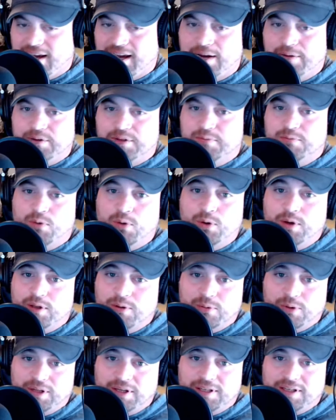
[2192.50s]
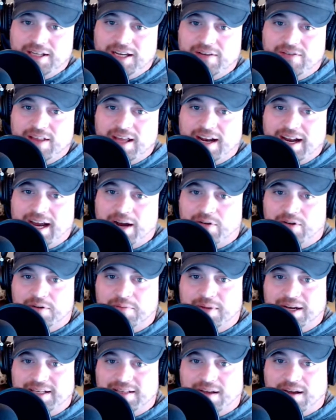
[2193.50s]
I was more than willing to give that hour of
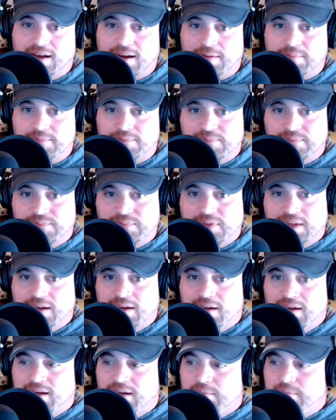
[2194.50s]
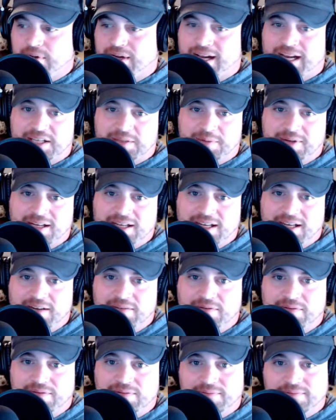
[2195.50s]
my time, but asked me to
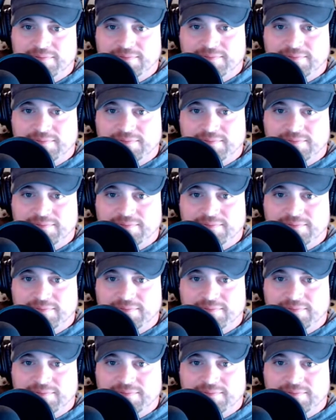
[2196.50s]
give